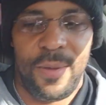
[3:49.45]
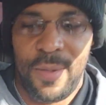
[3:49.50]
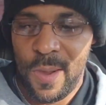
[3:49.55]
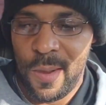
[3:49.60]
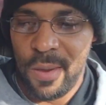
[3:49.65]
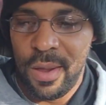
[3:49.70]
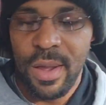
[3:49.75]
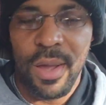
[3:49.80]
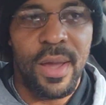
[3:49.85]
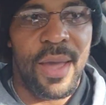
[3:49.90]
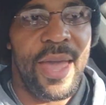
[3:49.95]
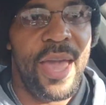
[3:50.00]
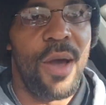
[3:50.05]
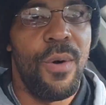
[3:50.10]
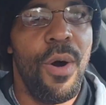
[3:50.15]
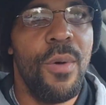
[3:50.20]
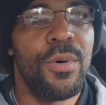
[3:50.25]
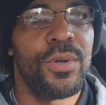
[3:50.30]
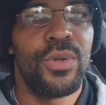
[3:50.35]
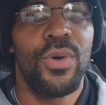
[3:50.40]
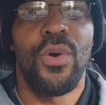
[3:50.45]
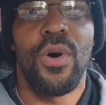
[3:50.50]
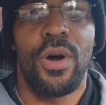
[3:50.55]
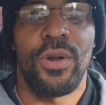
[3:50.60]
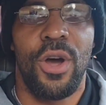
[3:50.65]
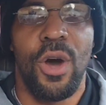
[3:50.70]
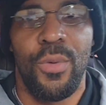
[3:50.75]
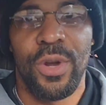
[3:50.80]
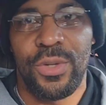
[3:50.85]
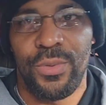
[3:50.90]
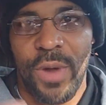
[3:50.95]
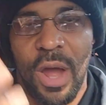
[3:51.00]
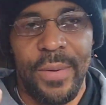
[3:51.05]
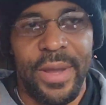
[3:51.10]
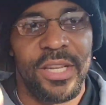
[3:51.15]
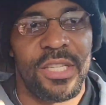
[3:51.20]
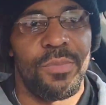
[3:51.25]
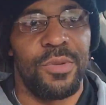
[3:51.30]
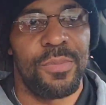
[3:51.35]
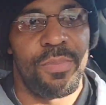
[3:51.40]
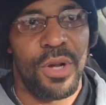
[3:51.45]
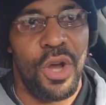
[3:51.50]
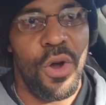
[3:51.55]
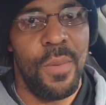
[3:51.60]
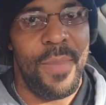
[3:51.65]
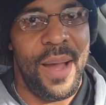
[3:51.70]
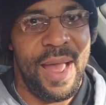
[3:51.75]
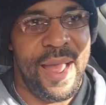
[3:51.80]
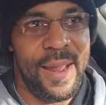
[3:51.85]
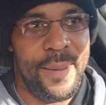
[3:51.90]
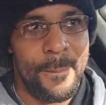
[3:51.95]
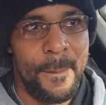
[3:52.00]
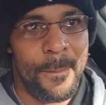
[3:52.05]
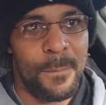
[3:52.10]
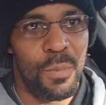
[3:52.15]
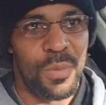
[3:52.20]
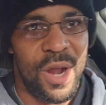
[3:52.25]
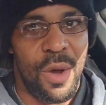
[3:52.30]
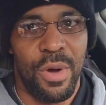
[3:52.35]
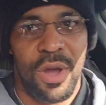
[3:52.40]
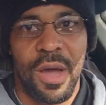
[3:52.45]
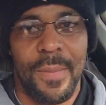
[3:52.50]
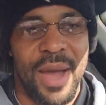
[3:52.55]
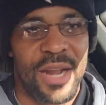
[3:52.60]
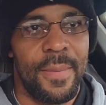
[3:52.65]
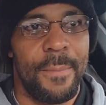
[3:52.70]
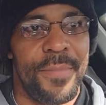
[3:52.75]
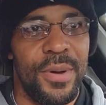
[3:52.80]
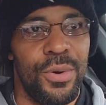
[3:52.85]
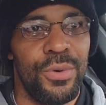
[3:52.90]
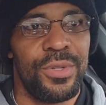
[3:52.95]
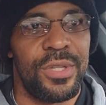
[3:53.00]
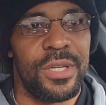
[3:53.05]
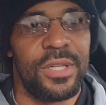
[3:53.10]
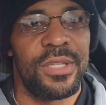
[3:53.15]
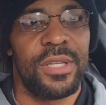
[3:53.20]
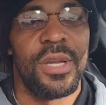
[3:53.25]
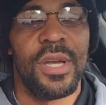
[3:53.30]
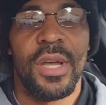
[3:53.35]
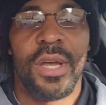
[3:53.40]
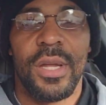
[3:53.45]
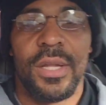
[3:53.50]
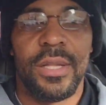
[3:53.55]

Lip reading: And what was going on, reason why I was getting so much blow by when I would come out of boost is